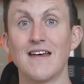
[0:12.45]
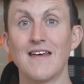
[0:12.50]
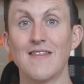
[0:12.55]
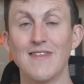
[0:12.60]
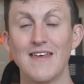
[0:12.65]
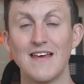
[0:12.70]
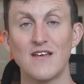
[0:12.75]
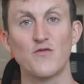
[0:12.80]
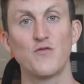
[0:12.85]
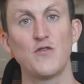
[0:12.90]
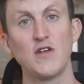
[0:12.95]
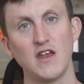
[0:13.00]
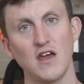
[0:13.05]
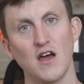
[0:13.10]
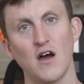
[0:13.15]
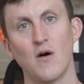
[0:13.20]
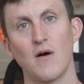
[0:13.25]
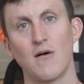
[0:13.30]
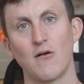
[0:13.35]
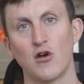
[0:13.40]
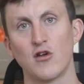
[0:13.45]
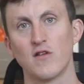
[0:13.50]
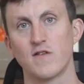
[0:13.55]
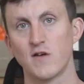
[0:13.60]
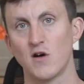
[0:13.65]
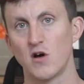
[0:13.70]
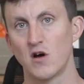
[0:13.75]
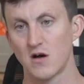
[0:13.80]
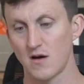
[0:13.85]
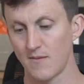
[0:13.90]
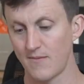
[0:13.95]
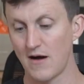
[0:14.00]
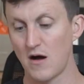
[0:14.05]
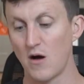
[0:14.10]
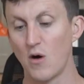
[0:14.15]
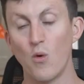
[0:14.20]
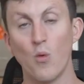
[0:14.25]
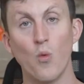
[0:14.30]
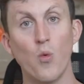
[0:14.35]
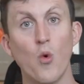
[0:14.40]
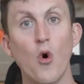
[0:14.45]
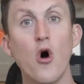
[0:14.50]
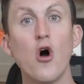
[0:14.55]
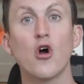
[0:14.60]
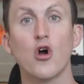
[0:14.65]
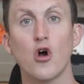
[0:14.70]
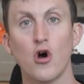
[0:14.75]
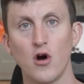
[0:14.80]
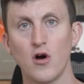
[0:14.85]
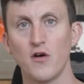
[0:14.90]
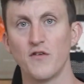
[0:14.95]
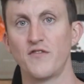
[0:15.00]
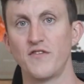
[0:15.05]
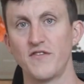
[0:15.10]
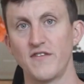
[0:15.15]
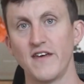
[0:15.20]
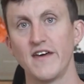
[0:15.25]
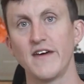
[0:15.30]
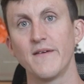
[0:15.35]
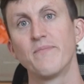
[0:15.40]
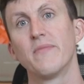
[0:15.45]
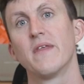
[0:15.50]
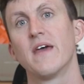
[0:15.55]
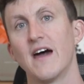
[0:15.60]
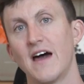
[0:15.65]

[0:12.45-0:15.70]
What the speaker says: in this video I'm going to talk about what causes it,